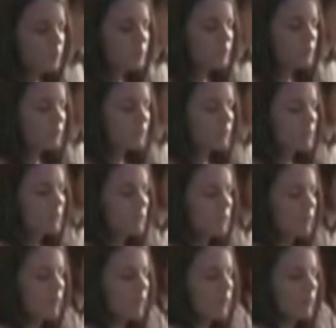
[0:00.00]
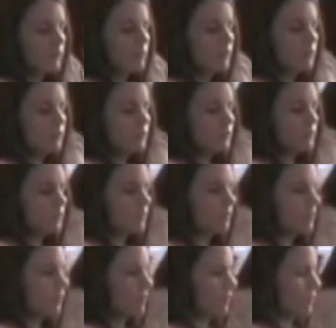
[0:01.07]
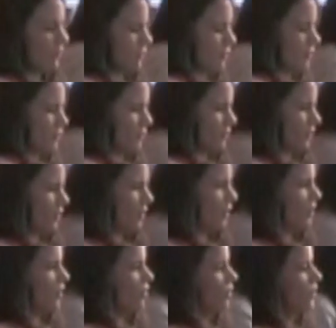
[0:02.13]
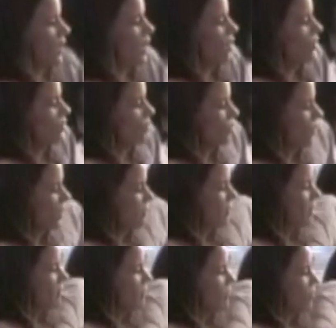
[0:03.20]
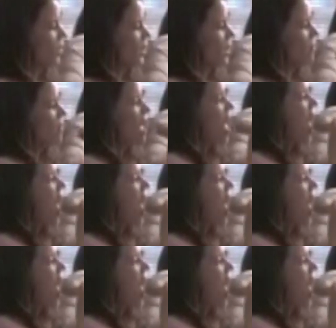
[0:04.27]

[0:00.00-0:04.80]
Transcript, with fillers: We'll make Rachel bring them. No. Okay, you can really make me bring them.